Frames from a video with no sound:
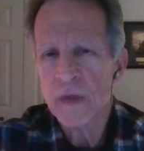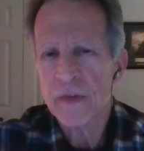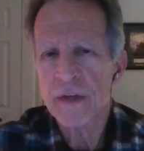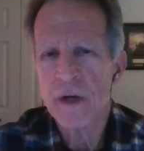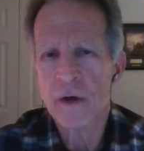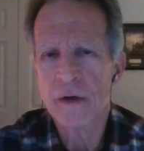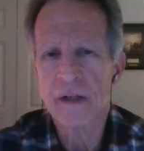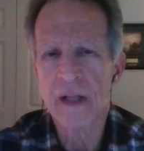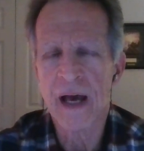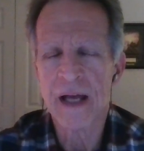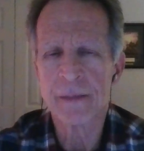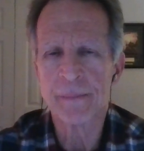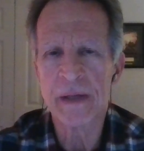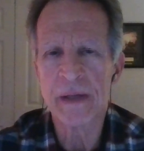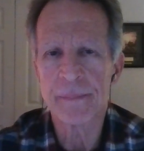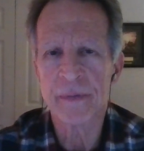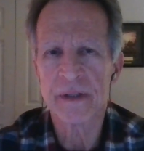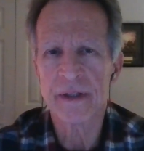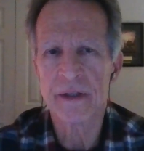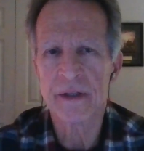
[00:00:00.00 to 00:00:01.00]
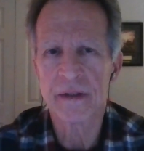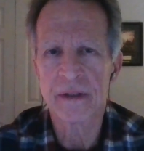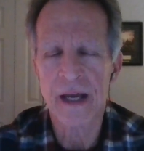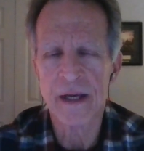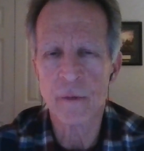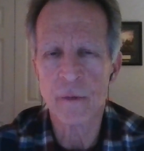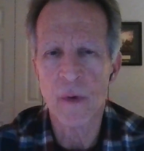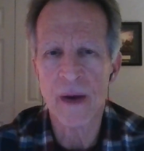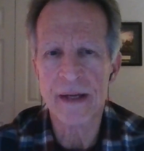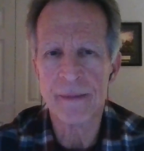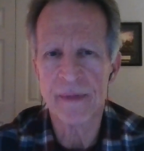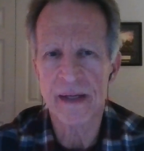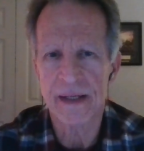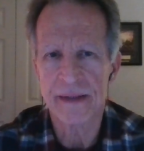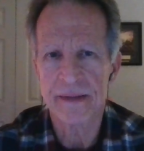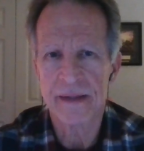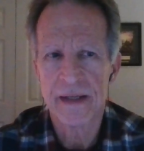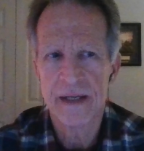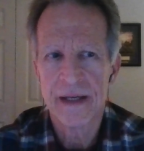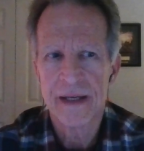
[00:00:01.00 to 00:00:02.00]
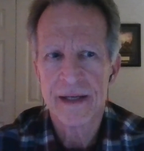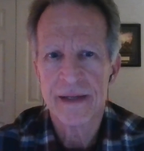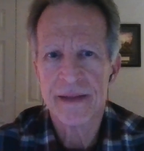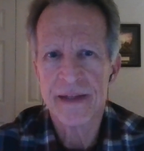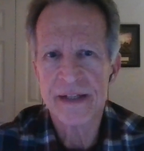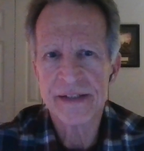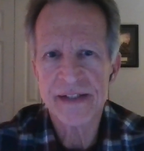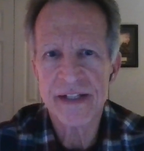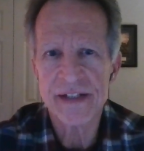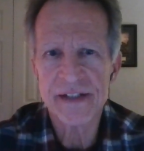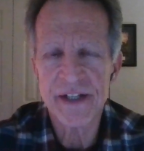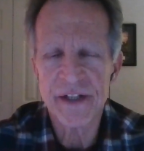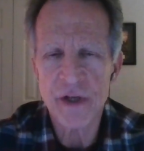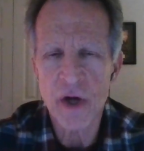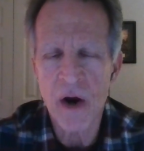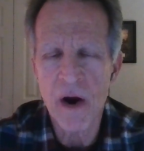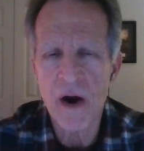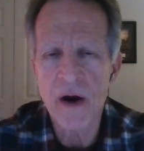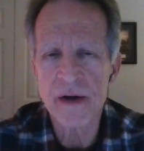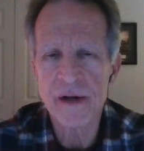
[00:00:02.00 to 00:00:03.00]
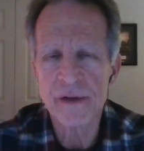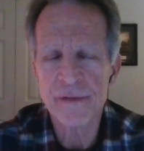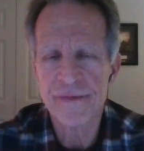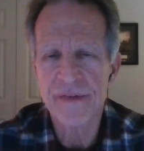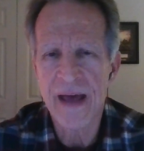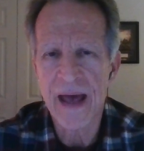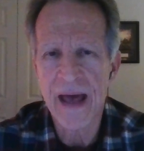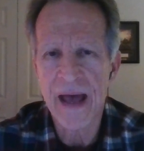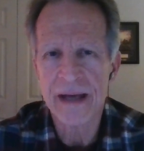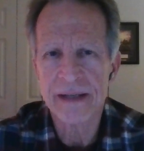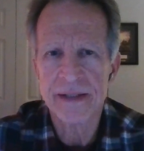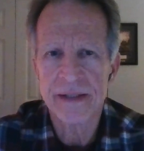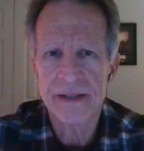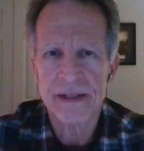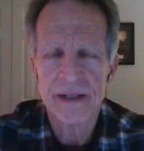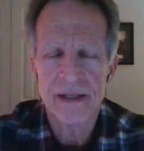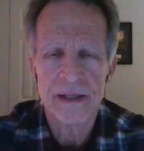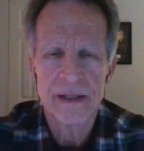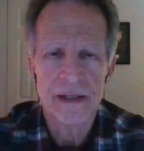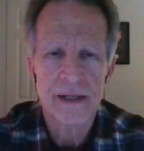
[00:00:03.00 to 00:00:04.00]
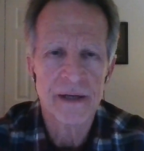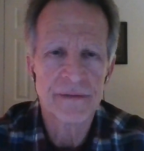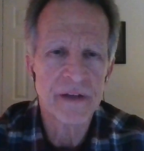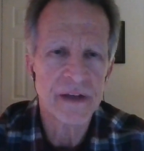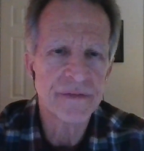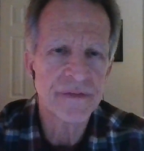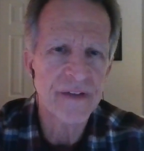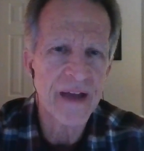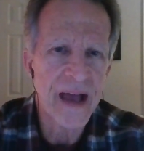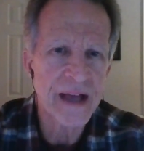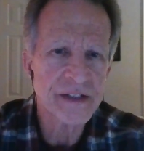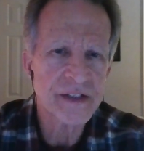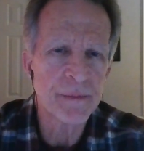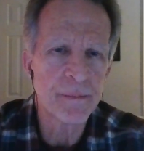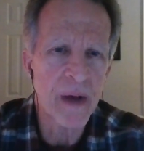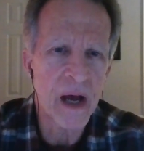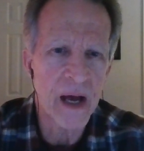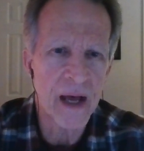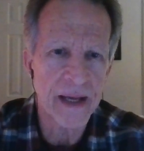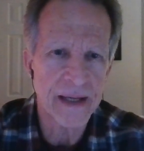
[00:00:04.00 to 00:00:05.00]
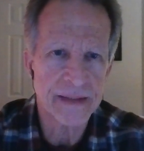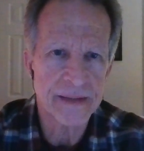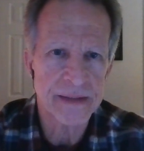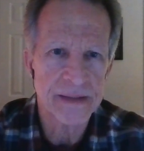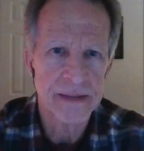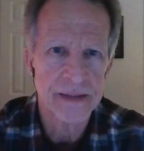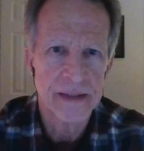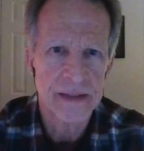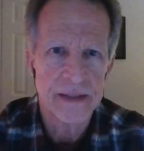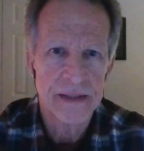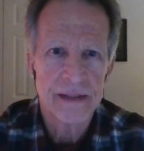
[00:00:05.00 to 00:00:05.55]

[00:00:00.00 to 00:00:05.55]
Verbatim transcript: There are a lot of people that are like, wait a minute this is an artifact of a vast mind.